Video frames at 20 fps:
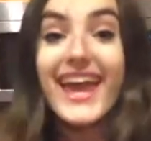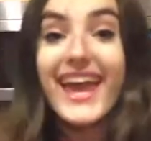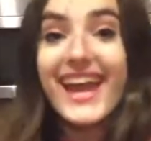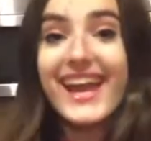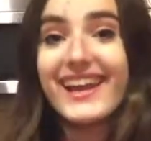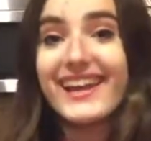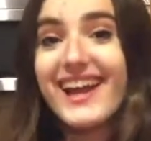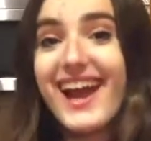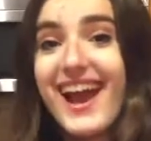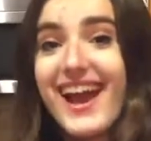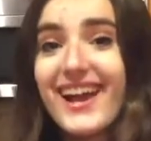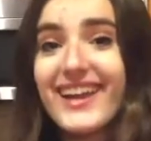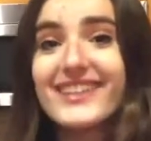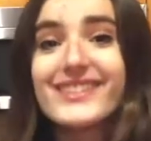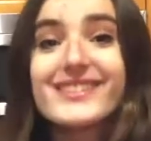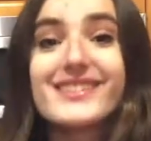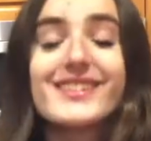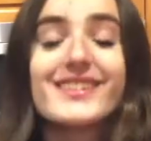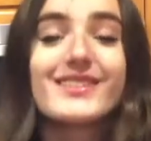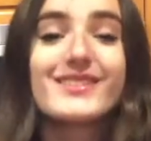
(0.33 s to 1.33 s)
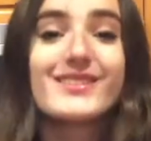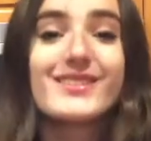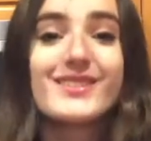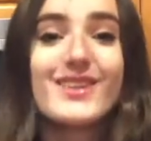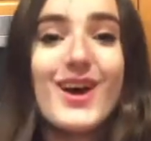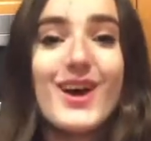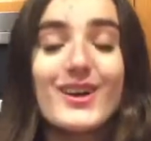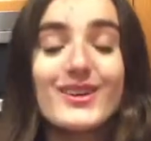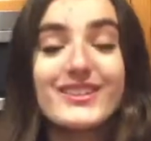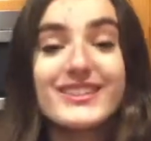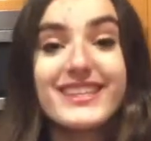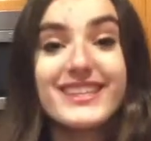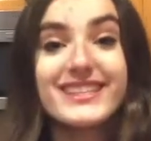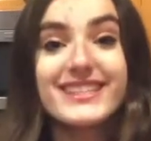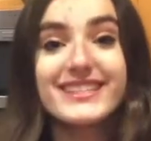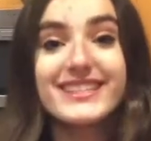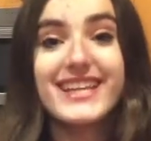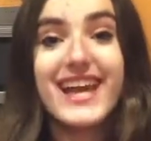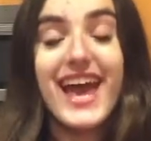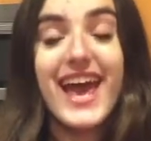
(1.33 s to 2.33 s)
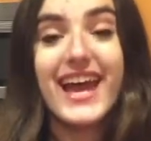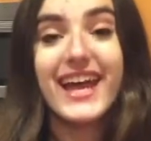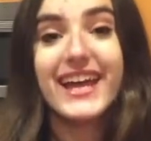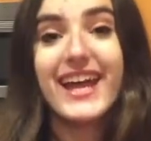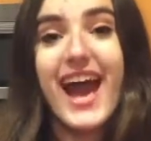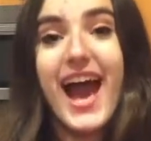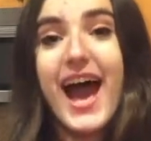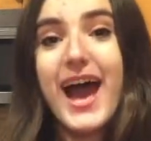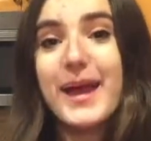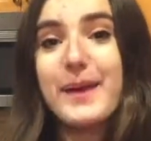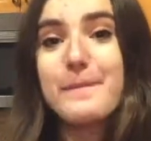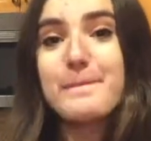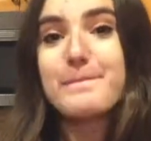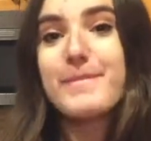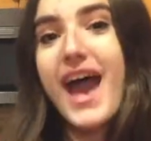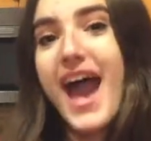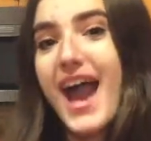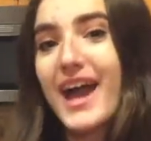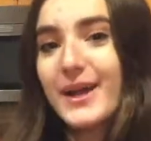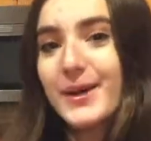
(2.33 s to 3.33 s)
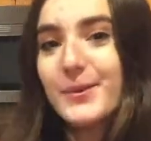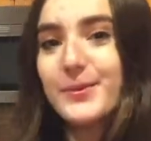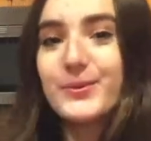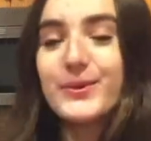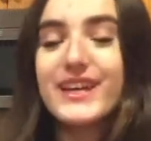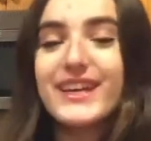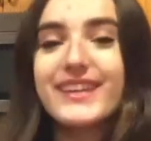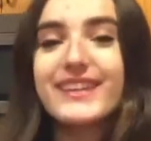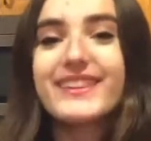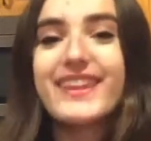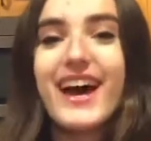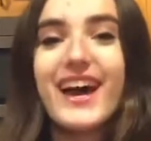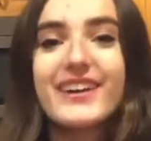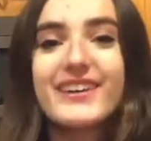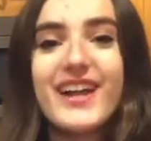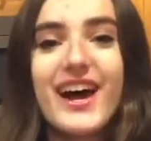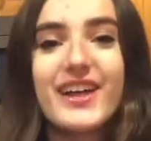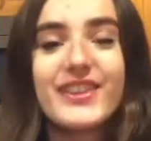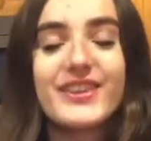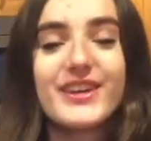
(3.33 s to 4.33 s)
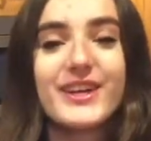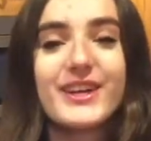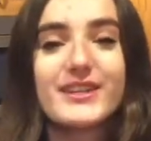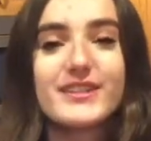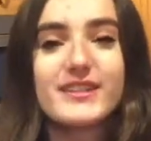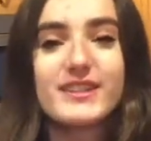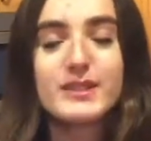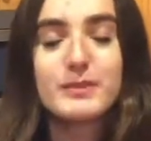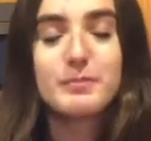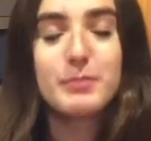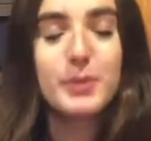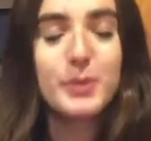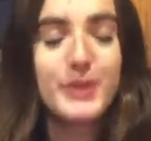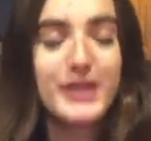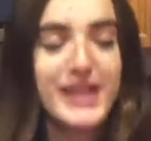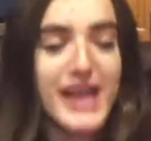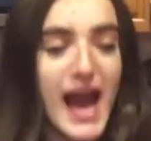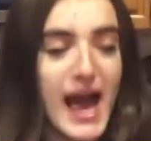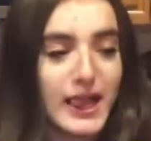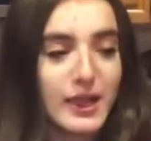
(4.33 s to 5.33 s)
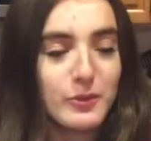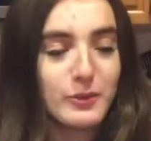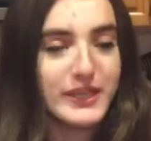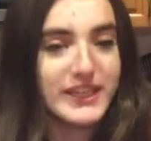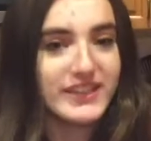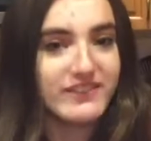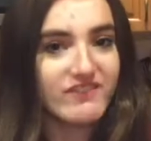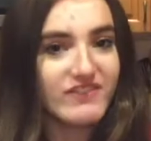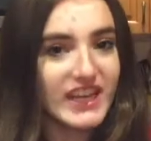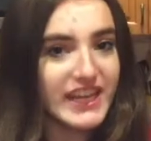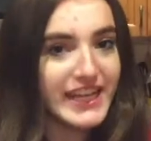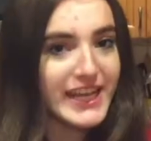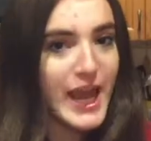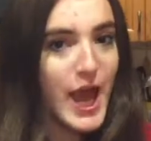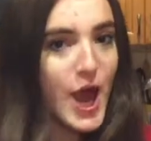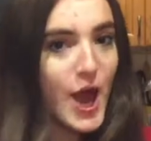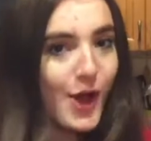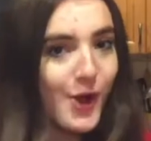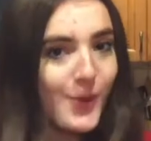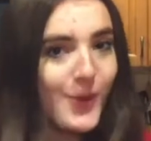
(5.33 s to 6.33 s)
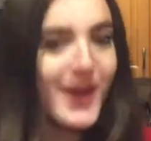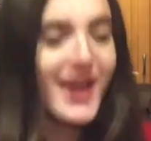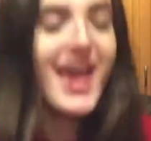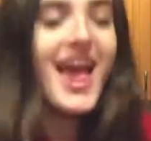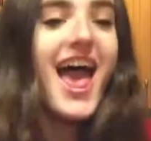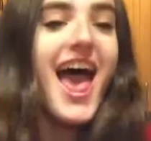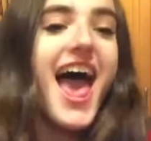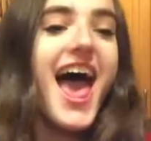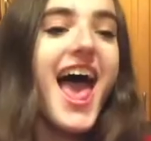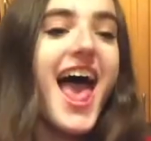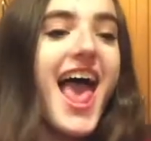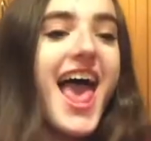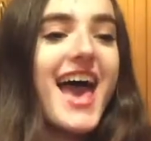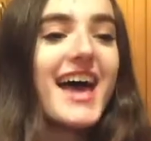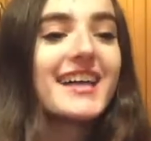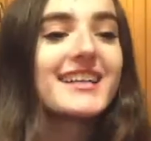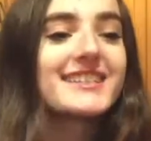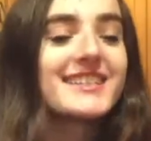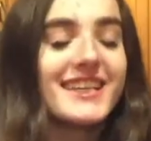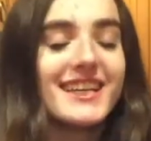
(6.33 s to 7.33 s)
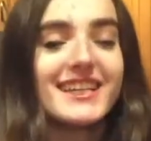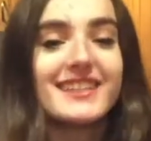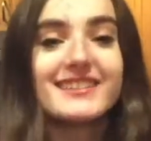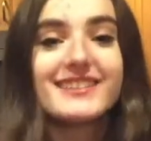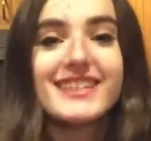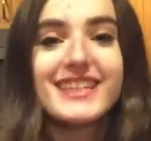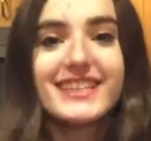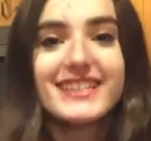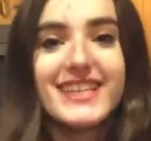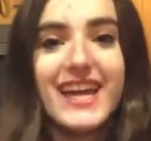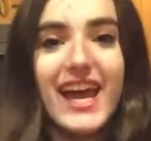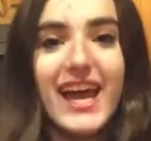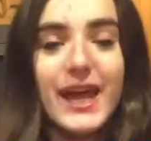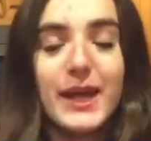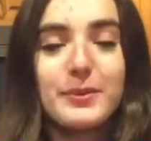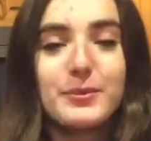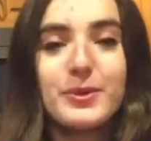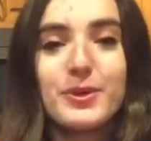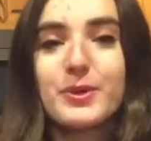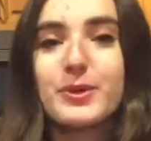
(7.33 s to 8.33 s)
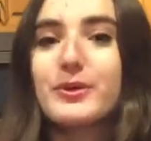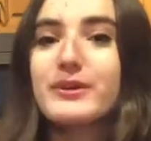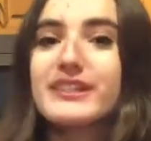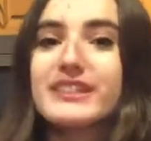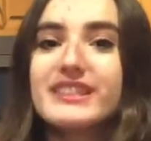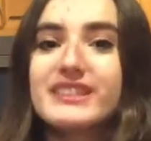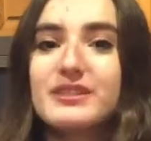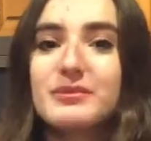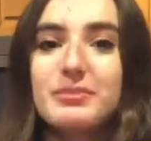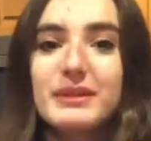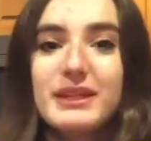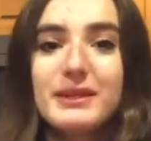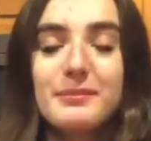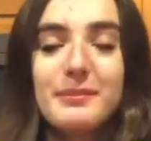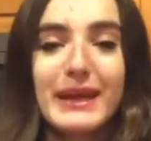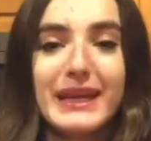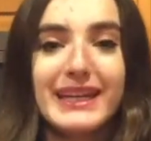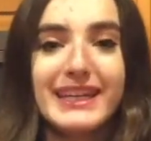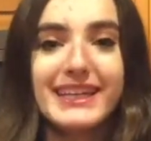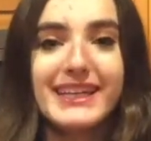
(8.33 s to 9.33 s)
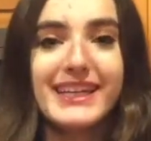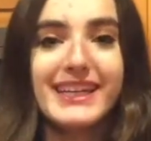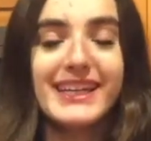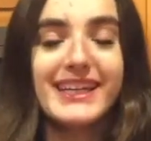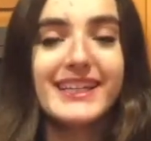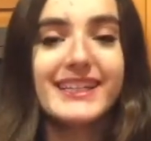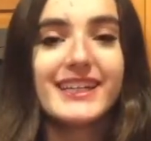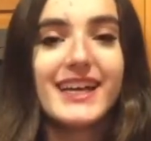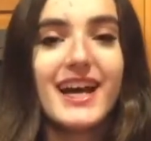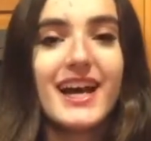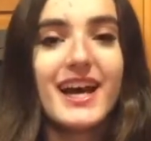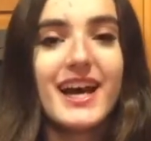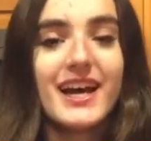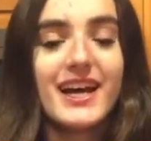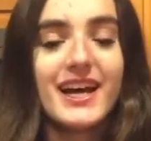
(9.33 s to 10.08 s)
Hey guys, so today I'm back with another spooky Halloween video, and today we're going to be making